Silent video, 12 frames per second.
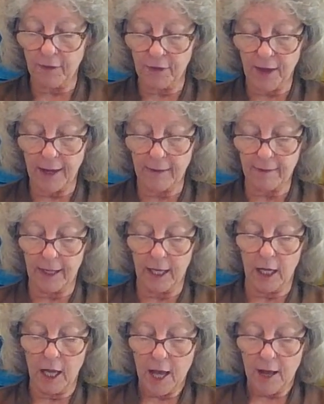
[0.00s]
thank
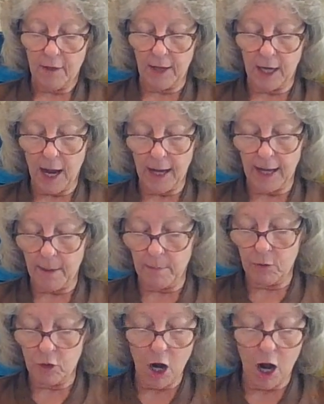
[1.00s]
thee that I
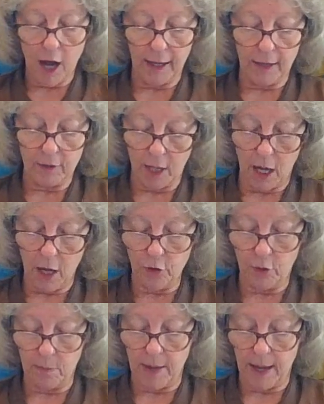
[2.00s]
am not as
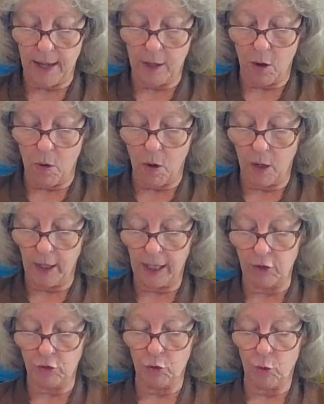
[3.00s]
other men are,
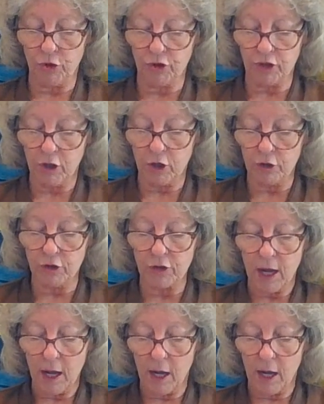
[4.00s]
extortioners,